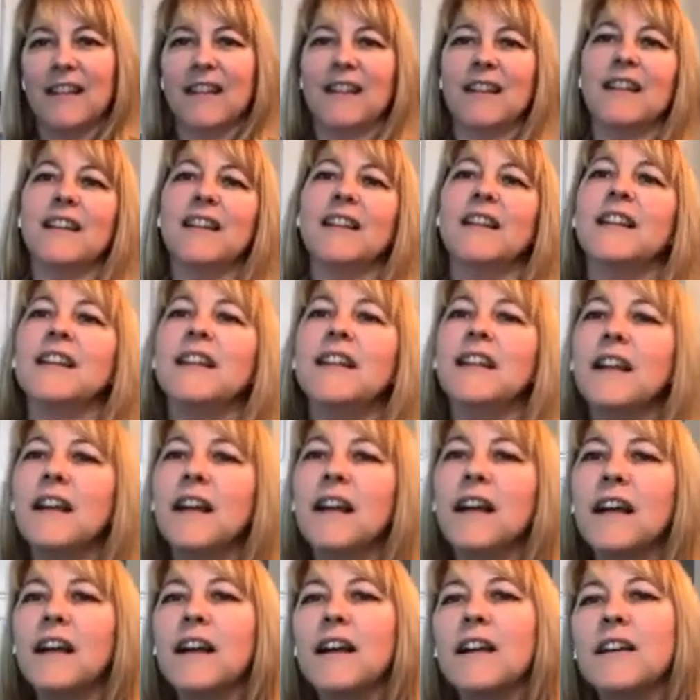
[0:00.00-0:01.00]

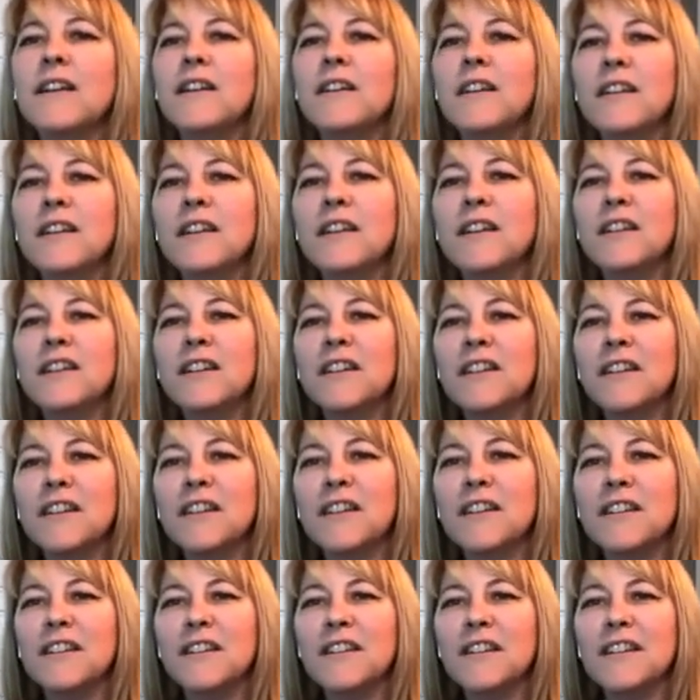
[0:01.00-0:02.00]

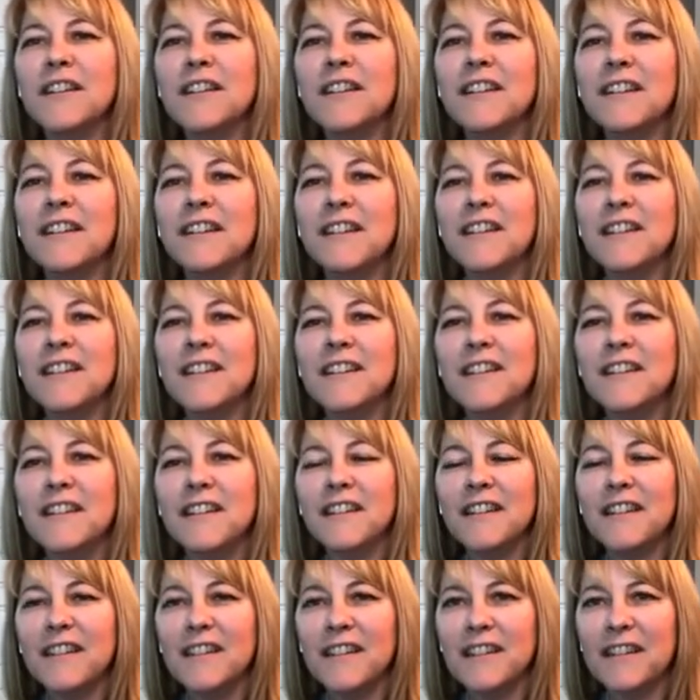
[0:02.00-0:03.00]

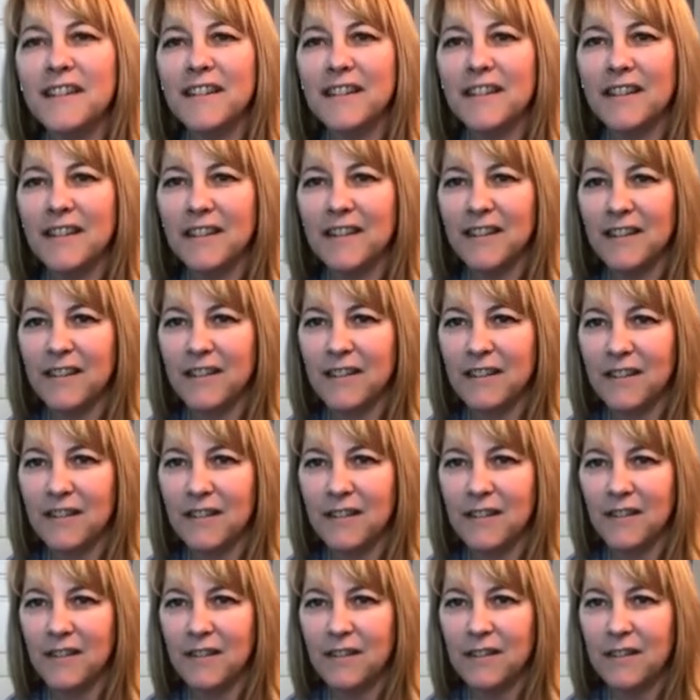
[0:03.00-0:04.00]

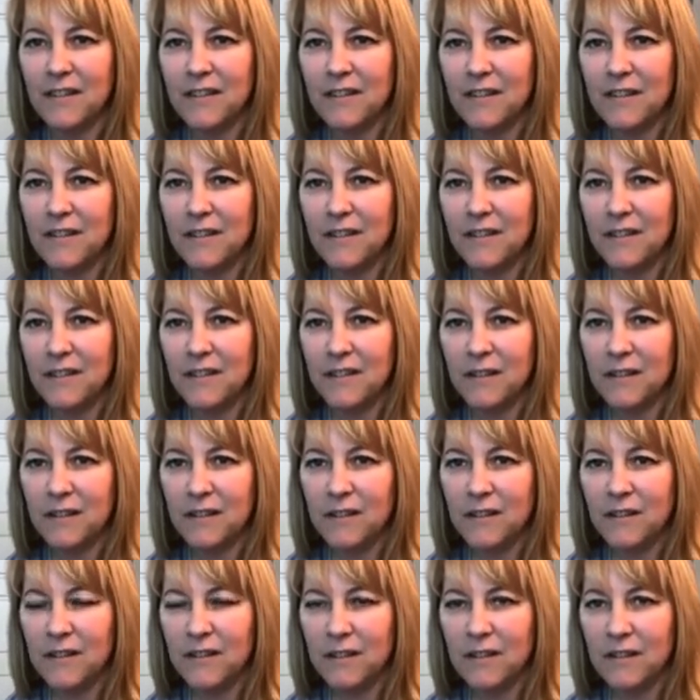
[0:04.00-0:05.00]

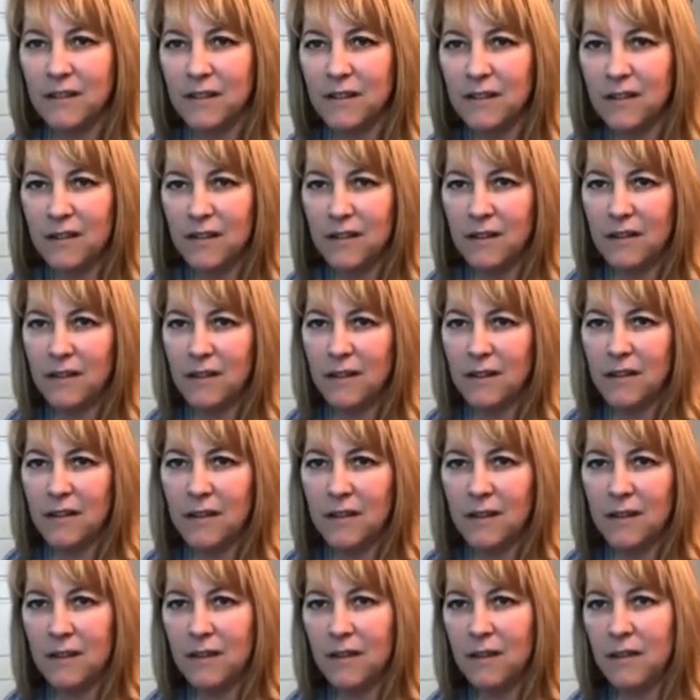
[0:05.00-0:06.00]

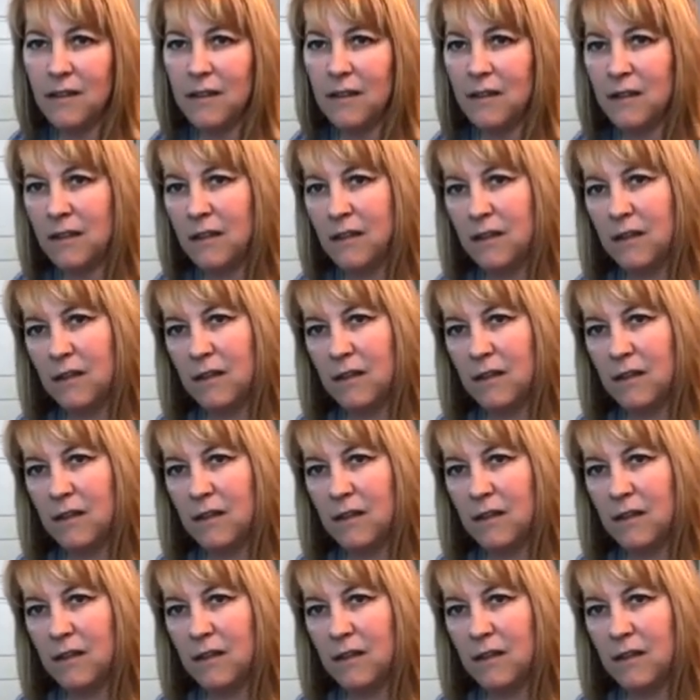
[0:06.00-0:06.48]
(silent)